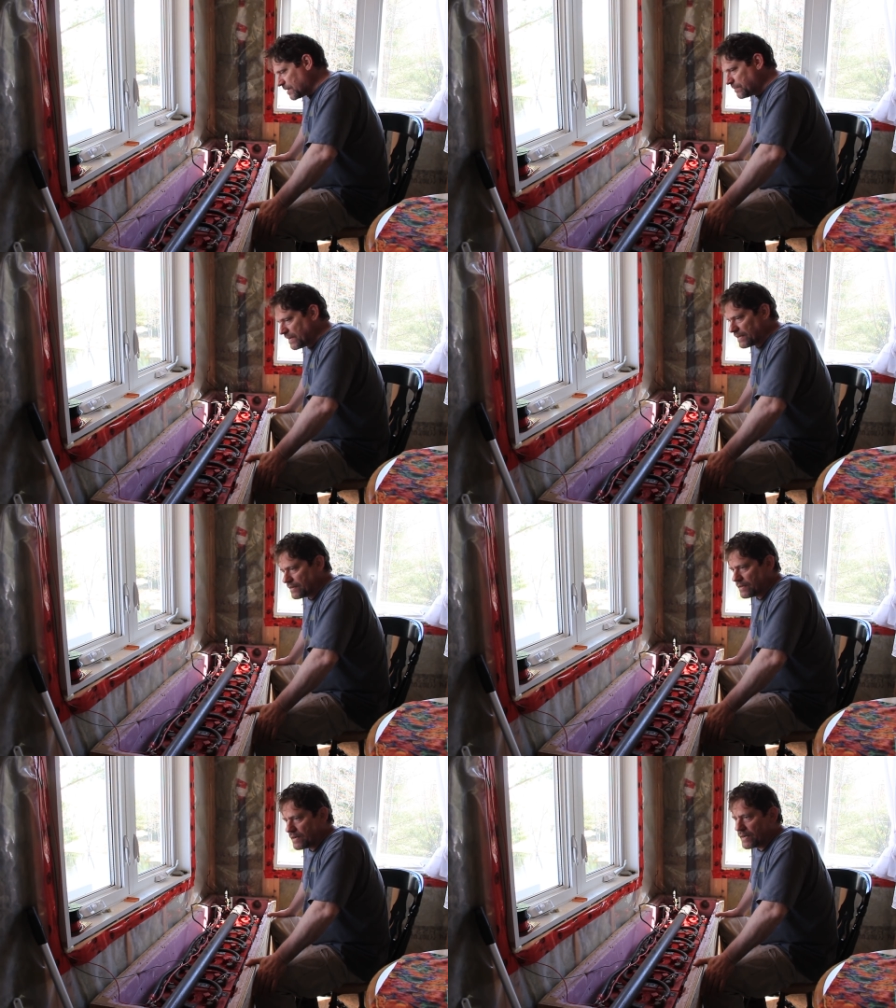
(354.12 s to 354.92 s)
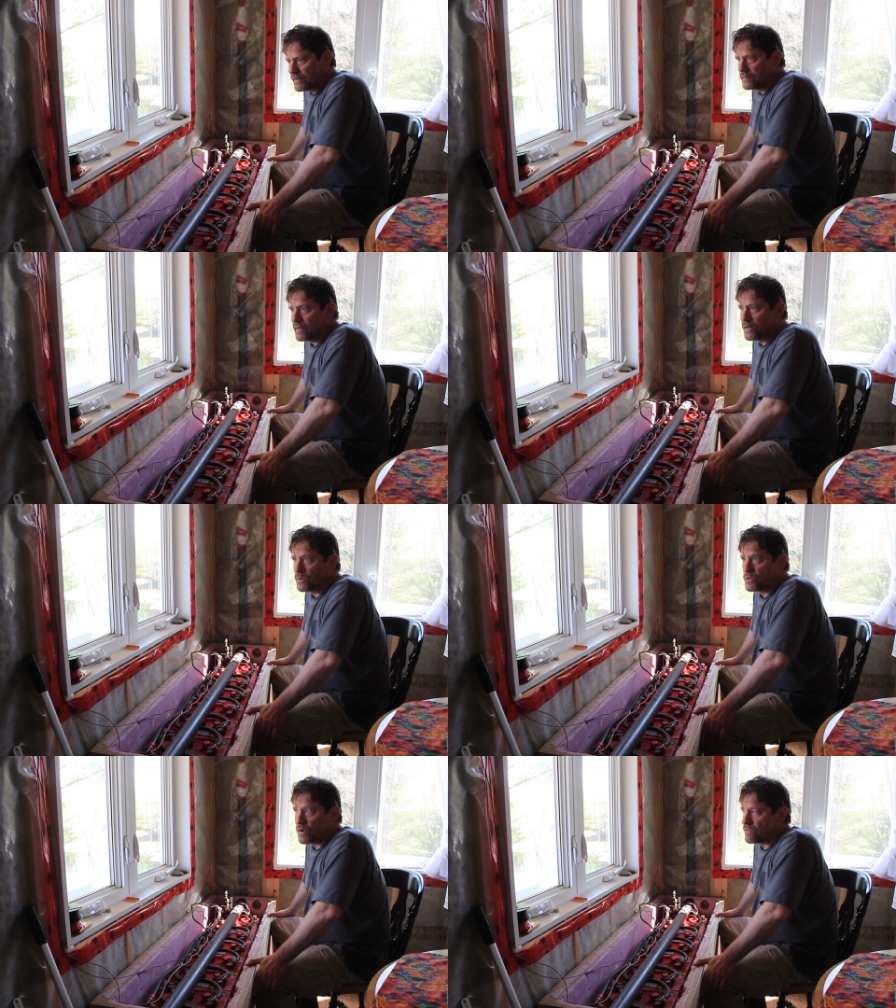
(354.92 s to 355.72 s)
But I, I
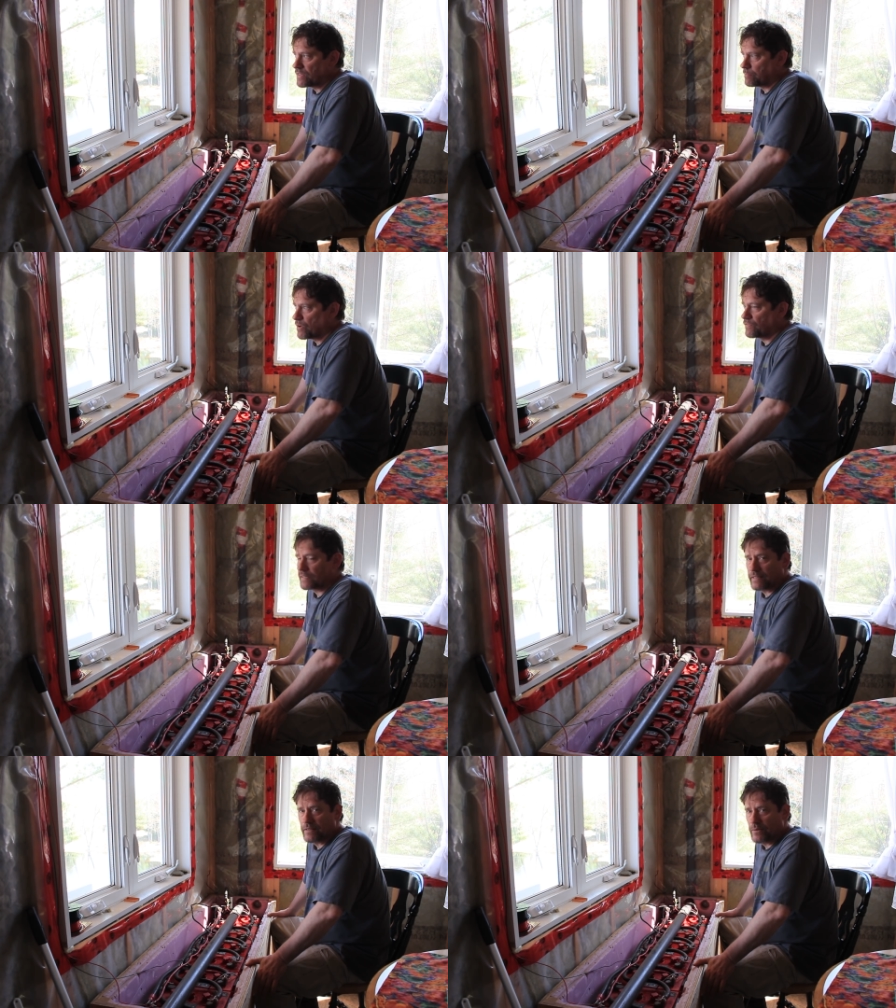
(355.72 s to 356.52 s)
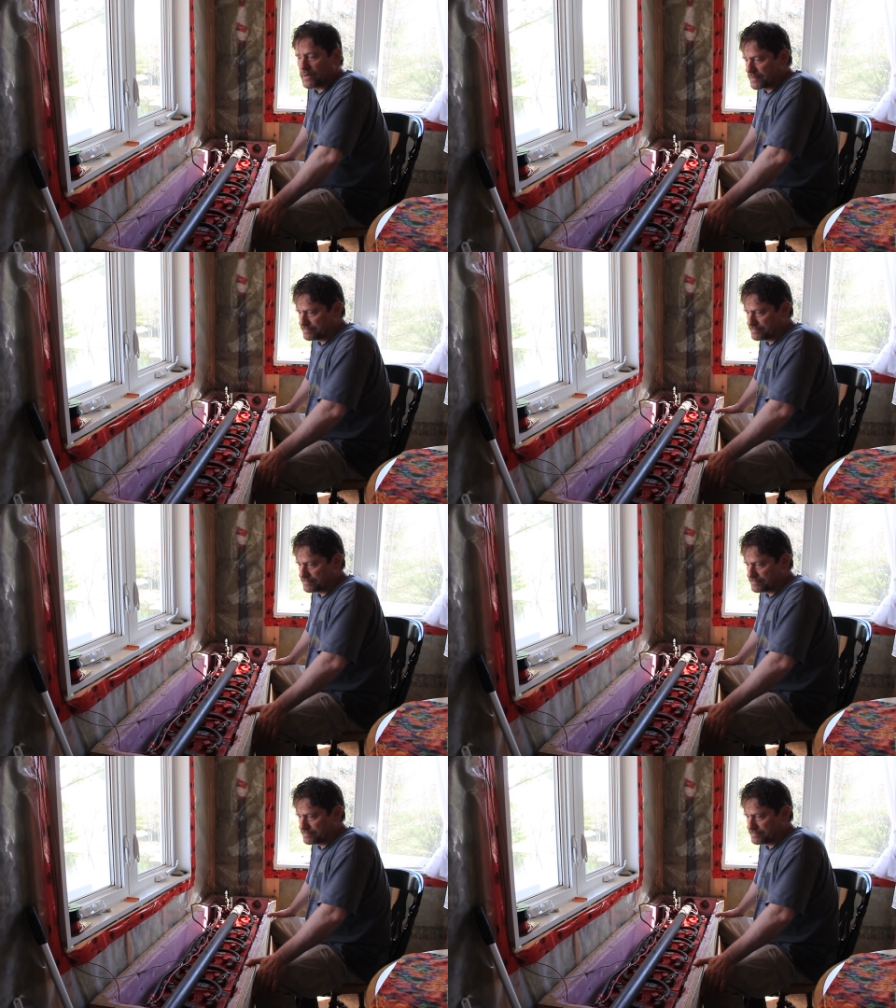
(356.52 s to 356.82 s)
don't do everything perfectly, do I?